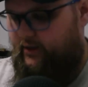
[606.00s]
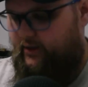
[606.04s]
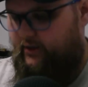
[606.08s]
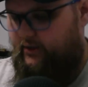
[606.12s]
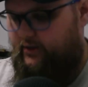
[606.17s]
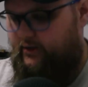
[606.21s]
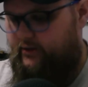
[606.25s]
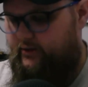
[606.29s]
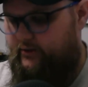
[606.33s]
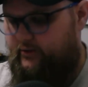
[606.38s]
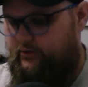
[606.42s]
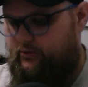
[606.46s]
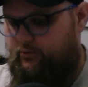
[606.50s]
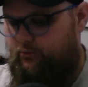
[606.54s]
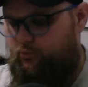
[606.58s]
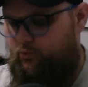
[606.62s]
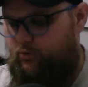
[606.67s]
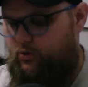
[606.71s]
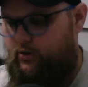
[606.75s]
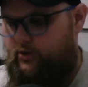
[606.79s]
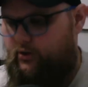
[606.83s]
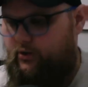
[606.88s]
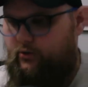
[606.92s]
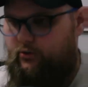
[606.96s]
is
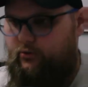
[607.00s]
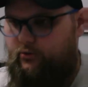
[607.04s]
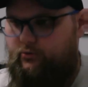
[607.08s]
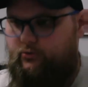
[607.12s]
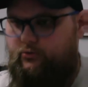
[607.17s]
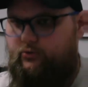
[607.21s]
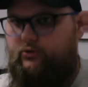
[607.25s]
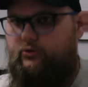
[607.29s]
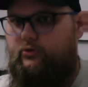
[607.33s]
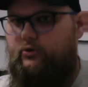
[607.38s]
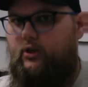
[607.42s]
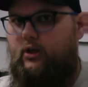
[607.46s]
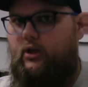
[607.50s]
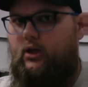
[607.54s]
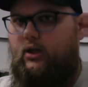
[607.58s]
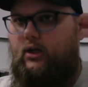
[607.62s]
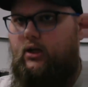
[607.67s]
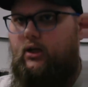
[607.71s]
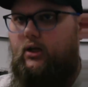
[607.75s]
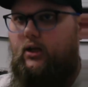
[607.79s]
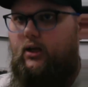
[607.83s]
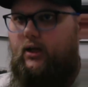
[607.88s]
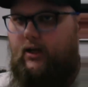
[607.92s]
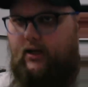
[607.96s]
one of those,
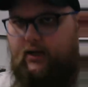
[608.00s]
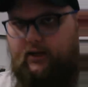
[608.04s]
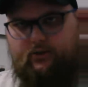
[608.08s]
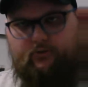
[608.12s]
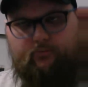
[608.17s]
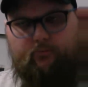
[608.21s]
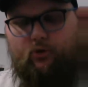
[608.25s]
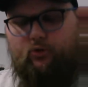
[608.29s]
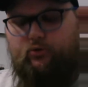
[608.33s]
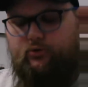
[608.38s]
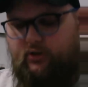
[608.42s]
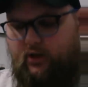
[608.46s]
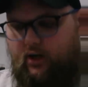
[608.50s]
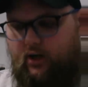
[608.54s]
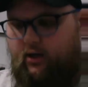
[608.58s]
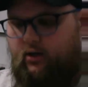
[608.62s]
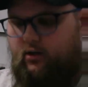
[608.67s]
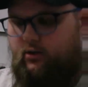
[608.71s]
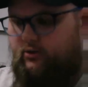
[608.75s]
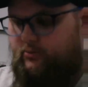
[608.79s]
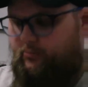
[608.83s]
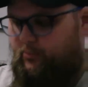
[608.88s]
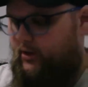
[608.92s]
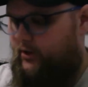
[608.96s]
as most
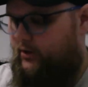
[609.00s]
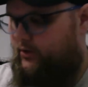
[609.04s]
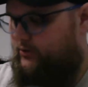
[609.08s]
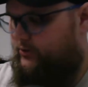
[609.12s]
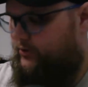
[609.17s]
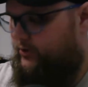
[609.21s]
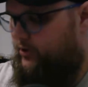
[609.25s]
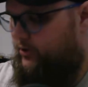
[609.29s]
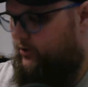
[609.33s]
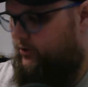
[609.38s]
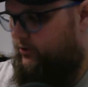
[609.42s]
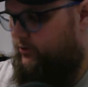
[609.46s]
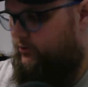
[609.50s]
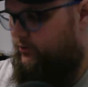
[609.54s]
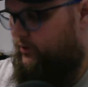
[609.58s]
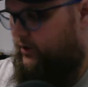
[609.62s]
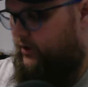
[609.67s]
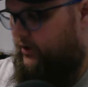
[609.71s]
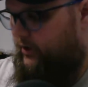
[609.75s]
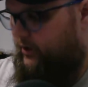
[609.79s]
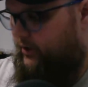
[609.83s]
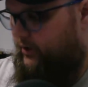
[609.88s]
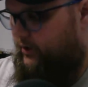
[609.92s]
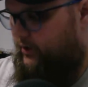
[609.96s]
Scions players know,
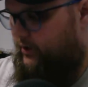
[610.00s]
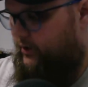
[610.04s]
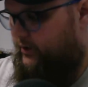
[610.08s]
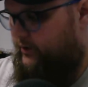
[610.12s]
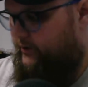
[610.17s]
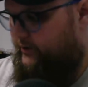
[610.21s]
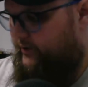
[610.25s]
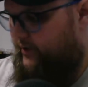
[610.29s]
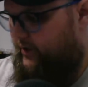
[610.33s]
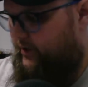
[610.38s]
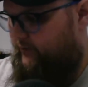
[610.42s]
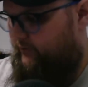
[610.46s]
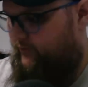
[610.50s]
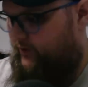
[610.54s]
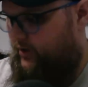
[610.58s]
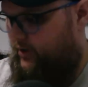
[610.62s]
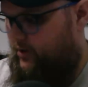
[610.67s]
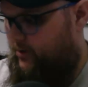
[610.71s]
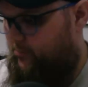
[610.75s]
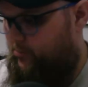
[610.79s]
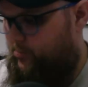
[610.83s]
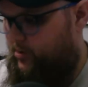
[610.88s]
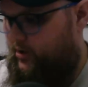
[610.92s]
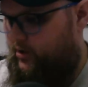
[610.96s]
he is a
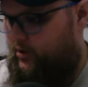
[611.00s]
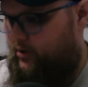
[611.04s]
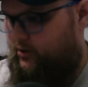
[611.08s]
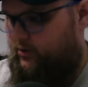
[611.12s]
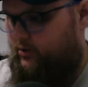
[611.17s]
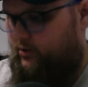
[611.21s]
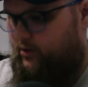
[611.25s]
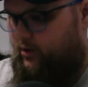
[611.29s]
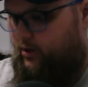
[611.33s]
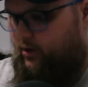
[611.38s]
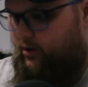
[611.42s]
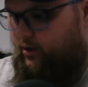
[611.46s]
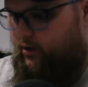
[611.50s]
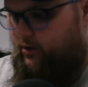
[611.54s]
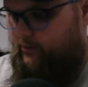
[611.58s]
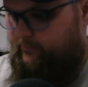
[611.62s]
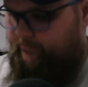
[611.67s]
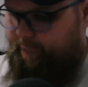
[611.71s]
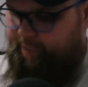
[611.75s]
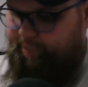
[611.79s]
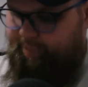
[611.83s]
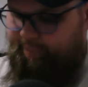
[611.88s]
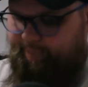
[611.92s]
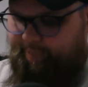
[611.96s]
very big,
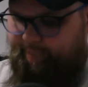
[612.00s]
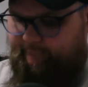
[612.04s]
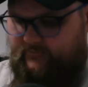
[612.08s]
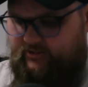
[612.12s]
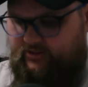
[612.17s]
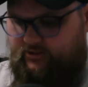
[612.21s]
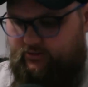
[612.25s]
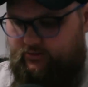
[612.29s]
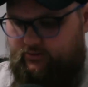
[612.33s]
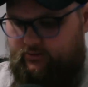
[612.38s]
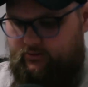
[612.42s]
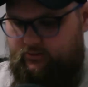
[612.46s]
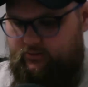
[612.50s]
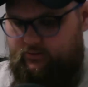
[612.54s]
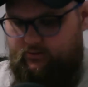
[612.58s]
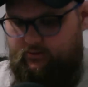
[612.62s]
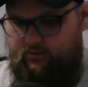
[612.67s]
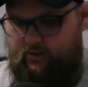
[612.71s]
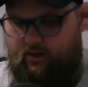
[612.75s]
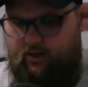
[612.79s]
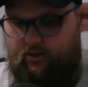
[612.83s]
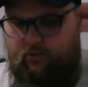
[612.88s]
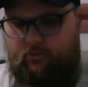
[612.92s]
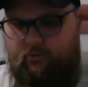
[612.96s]
I
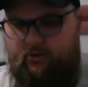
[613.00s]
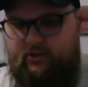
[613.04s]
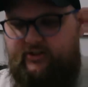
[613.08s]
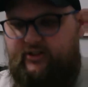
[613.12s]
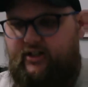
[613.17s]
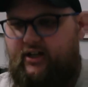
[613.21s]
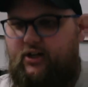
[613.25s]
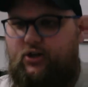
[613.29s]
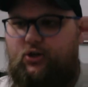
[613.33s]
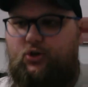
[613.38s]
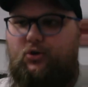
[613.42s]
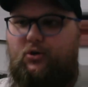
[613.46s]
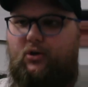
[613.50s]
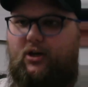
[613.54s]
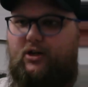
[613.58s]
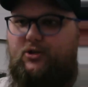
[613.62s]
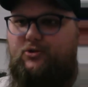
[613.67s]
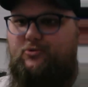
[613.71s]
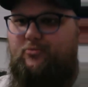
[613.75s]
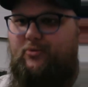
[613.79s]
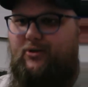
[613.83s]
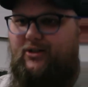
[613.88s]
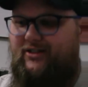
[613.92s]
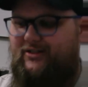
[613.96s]
don't want to say a
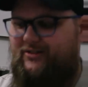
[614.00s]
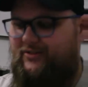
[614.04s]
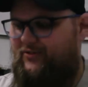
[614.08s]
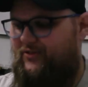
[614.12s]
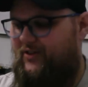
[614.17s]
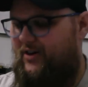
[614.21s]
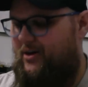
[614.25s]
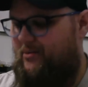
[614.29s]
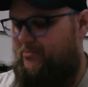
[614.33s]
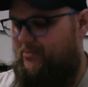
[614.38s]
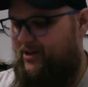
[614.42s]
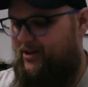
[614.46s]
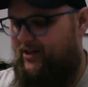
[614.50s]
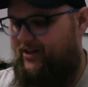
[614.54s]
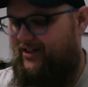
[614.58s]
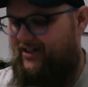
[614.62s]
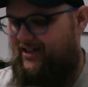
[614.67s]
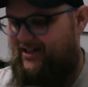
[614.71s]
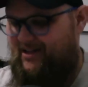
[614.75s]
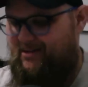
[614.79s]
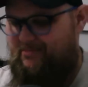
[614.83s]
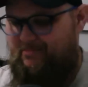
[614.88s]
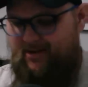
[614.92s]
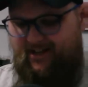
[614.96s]
crutch, but he's a very big
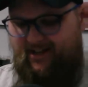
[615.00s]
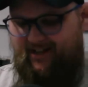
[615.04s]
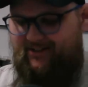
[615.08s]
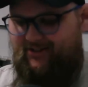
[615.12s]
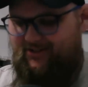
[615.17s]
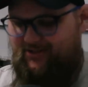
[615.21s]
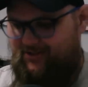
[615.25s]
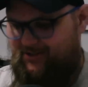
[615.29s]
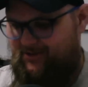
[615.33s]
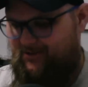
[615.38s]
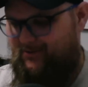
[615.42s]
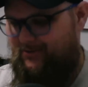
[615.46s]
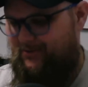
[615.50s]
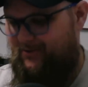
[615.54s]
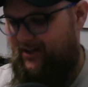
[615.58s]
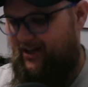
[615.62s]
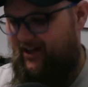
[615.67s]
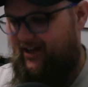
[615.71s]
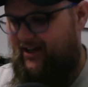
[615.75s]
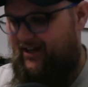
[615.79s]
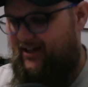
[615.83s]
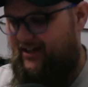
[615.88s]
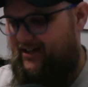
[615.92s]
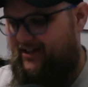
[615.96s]
key piece to
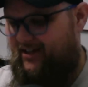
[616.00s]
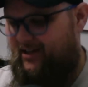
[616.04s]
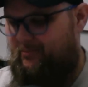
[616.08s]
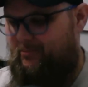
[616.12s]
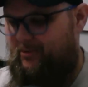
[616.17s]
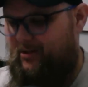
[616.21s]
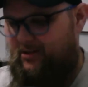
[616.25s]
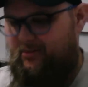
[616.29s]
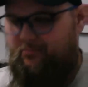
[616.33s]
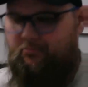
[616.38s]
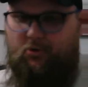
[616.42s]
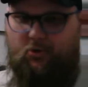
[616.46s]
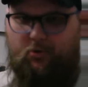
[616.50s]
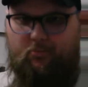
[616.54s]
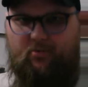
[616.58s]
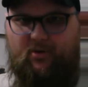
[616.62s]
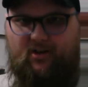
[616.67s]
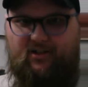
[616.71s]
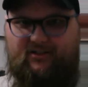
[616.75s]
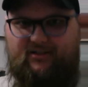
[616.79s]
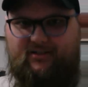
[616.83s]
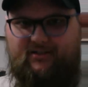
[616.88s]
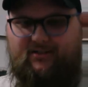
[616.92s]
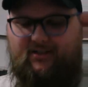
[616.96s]
keeping the board
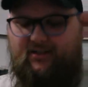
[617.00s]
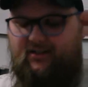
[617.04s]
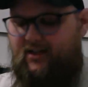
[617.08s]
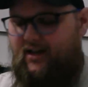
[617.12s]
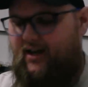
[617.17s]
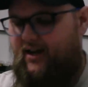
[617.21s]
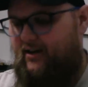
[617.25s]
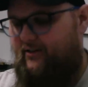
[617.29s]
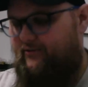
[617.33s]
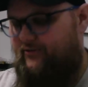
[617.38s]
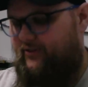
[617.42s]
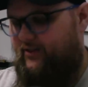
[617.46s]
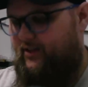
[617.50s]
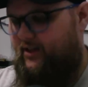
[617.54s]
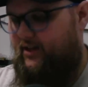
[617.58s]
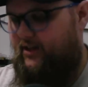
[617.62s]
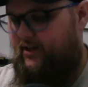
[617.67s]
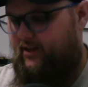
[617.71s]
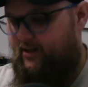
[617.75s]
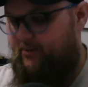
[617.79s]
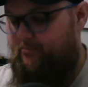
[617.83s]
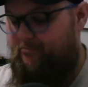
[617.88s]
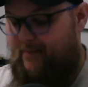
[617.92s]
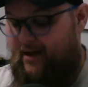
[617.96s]
presence alive, and that
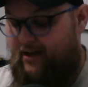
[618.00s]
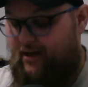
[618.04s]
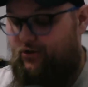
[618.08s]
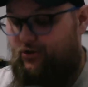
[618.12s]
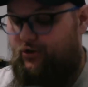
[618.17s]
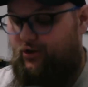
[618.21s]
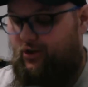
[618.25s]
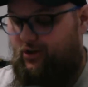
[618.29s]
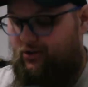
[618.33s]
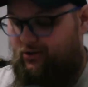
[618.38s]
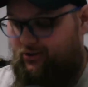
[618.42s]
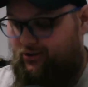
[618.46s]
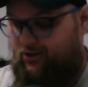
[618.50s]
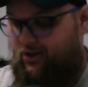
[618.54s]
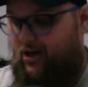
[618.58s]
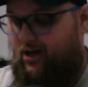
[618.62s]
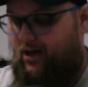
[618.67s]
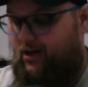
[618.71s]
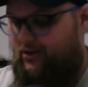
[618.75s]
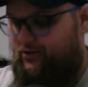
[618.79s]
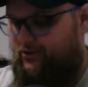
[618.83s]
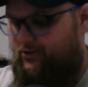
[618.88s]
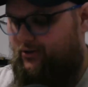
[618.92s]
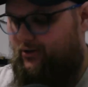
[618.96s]
it mattered a
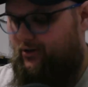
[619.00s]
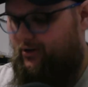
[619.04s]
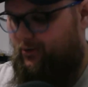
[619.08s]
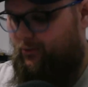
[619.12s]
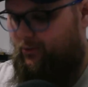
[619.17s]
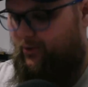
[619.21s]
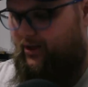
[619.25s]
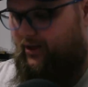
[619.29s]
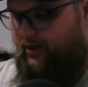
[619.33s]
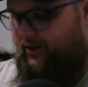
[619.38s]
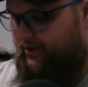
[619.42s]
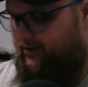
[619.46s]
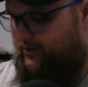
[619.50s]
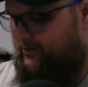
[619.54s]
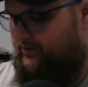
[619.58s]
lot during the weekend